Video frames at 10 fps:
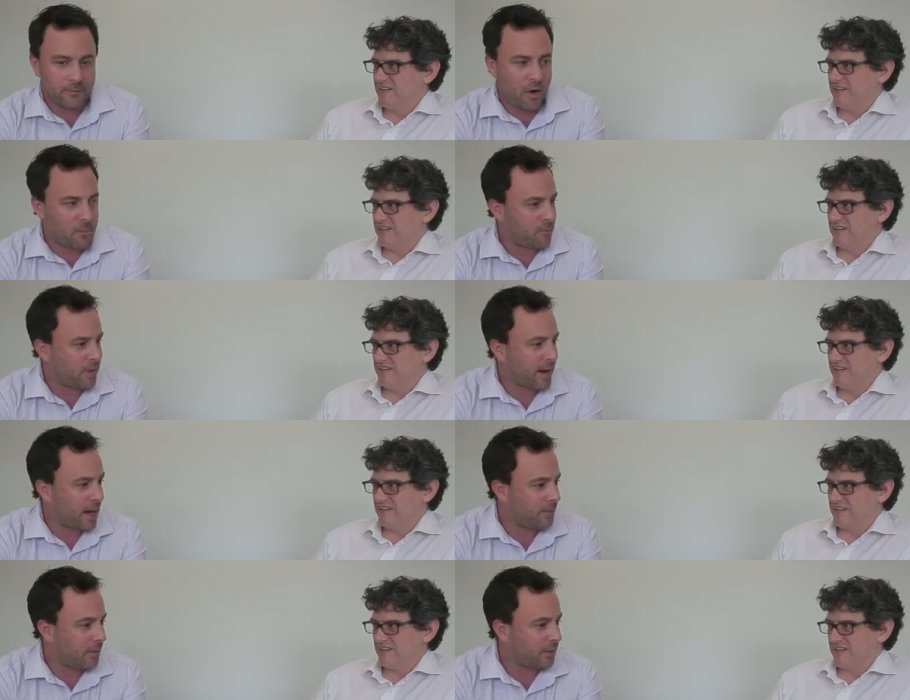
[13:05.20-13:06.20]
Speaker 1: environment
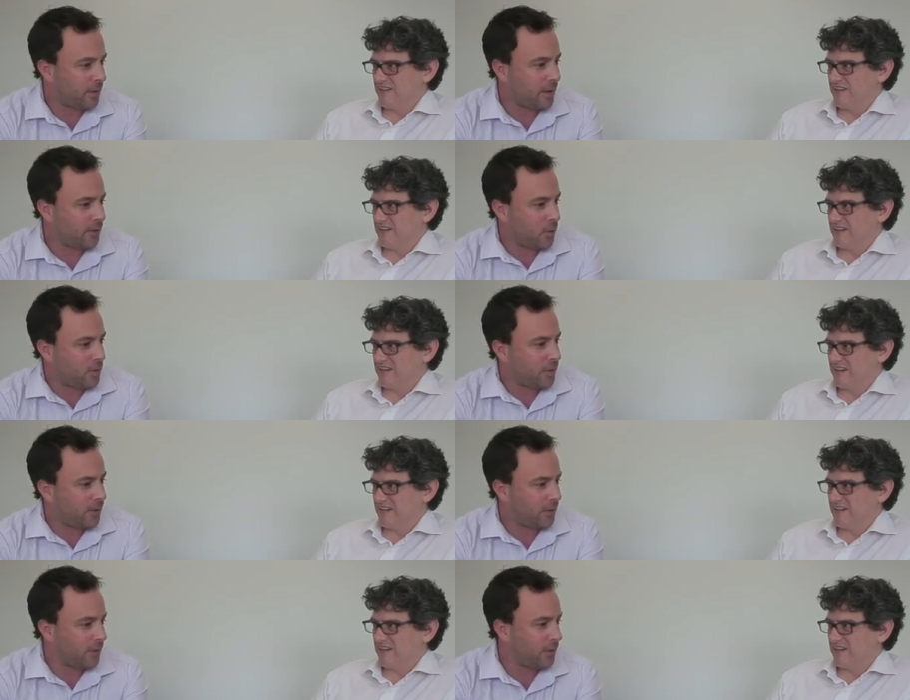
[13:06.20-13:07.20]
running NFS that needs
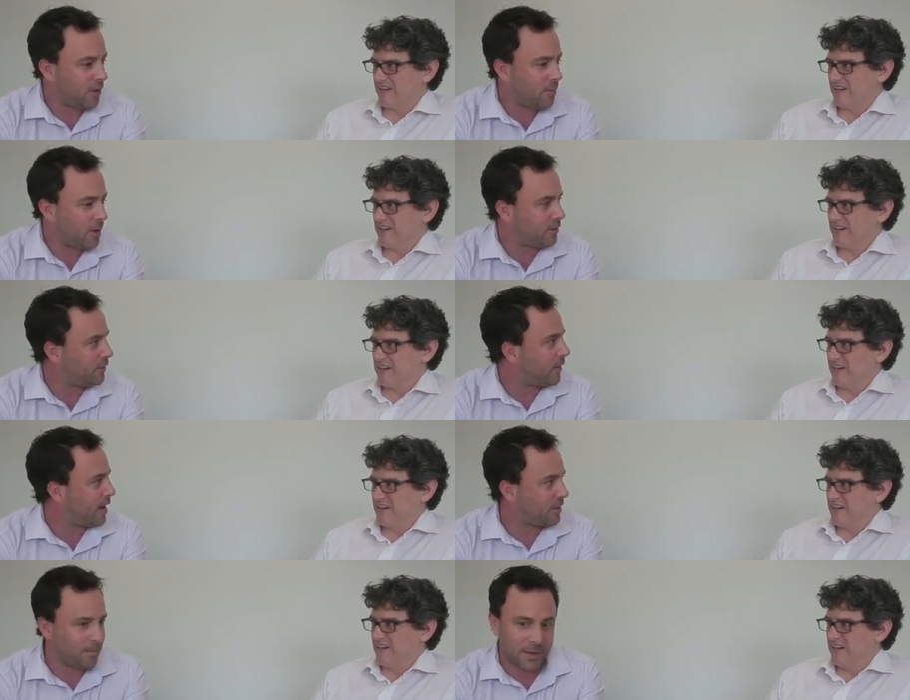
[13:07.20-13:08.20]
216 terabytes of
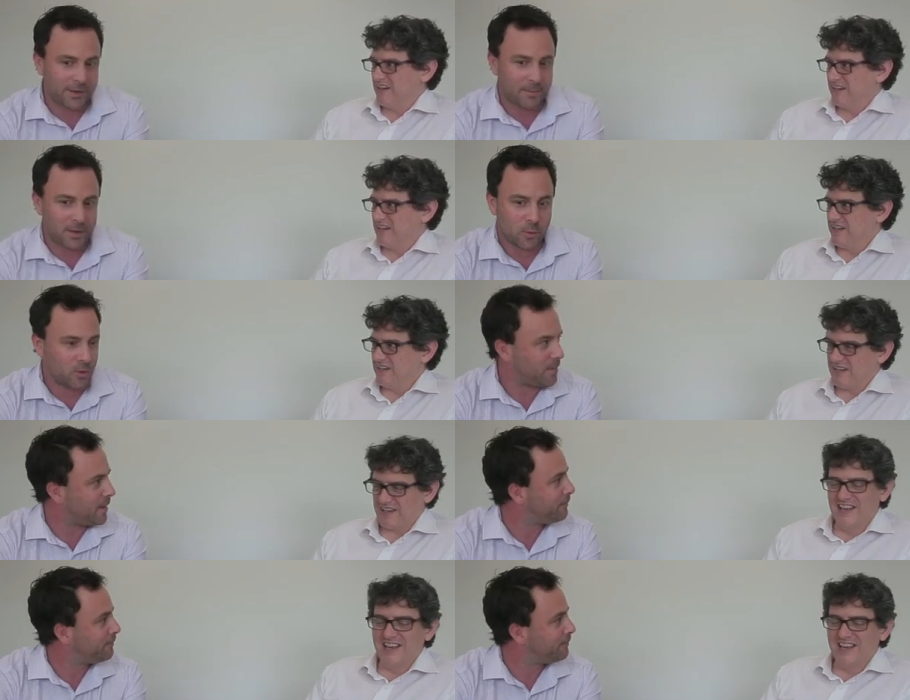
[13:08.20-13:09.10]
flash, then please come and talk to me.